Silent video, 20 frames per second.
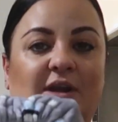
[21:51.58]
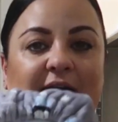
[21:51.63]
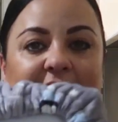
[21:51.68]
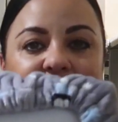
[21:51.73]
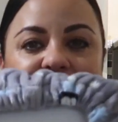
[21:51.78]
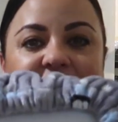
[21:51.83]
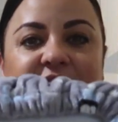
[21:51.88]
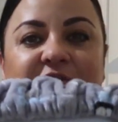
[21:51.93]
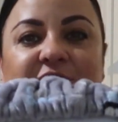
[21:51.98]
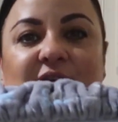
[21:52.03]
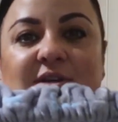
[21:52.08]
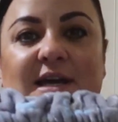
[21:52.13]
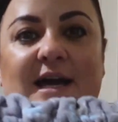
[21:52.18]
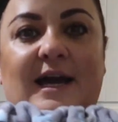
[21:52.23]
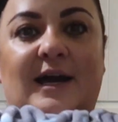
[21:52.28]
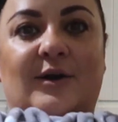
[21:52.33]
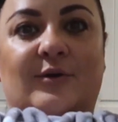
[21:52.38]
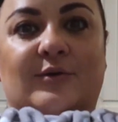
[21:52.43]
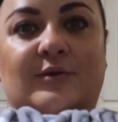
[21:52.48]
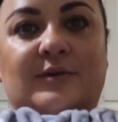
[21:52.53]
all I have to do
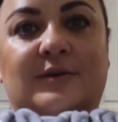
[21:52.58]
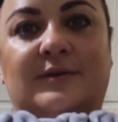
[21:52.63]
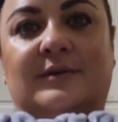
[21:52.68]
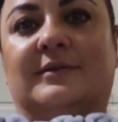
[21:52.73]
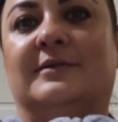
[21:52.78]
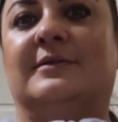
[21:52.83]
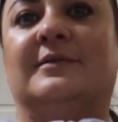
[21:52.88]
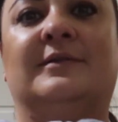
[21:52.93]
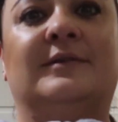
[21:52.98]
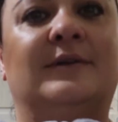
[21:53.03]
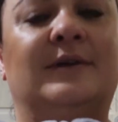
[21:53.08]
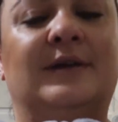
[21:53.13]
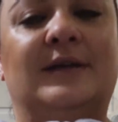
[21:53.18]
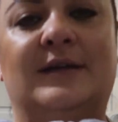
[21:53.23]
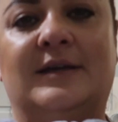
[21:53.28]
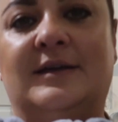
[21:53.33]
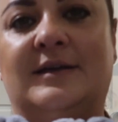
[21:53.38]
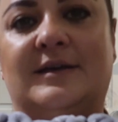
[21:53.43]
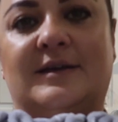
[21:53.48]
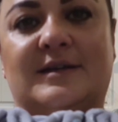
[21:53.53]
now
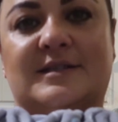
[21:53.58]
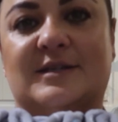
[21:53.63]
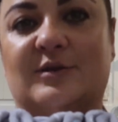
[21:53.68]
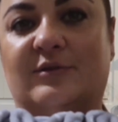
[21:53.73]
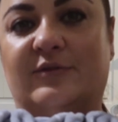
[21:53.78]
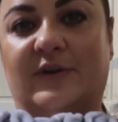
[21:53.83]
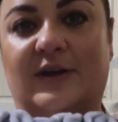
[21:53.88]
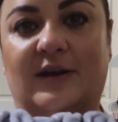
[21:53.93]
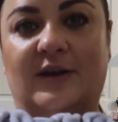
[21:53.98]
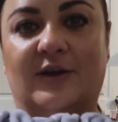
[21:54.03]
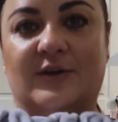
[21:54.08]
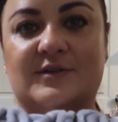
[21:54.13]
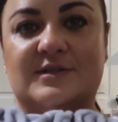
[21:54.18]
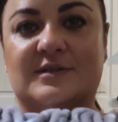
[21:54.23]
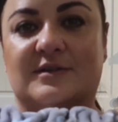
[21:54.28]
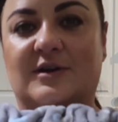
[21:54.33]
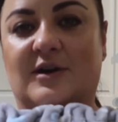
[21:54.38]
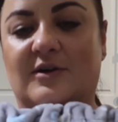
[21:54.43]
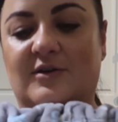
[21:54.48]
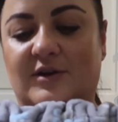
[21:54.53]
is, I'll fit
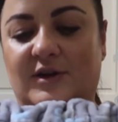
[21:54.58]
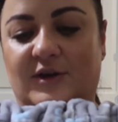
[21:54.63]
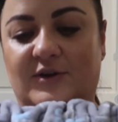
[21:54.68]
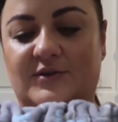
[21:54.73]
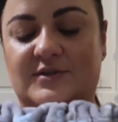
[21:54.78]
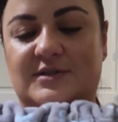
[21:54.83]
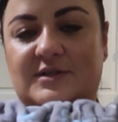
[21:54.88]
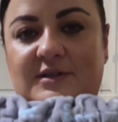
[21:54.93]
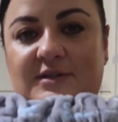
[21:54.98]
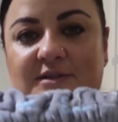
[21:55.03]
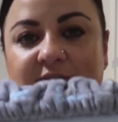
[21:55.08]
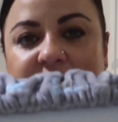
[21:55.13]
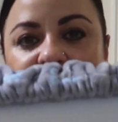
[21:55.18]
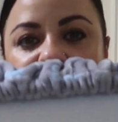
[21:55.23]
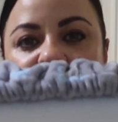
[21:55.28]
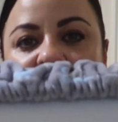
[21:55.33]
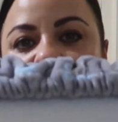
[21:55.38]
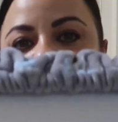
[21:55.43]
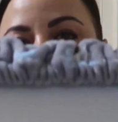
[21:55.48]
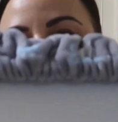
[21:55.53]
loads of car coasters,
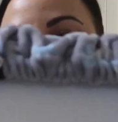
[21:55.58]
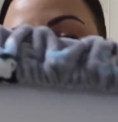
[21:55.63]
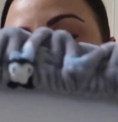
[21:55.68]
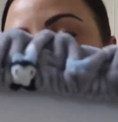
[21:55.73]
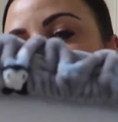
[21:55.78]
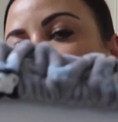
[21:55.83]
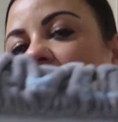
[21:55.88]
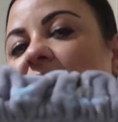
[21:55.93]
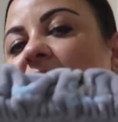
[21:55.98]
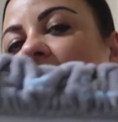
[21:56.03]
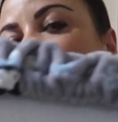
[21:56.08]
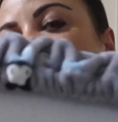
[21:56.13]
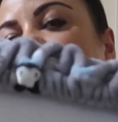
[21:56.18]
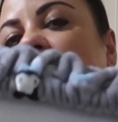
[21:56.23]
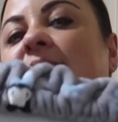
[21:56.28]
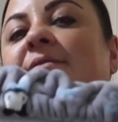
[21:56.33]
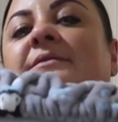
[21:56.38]
is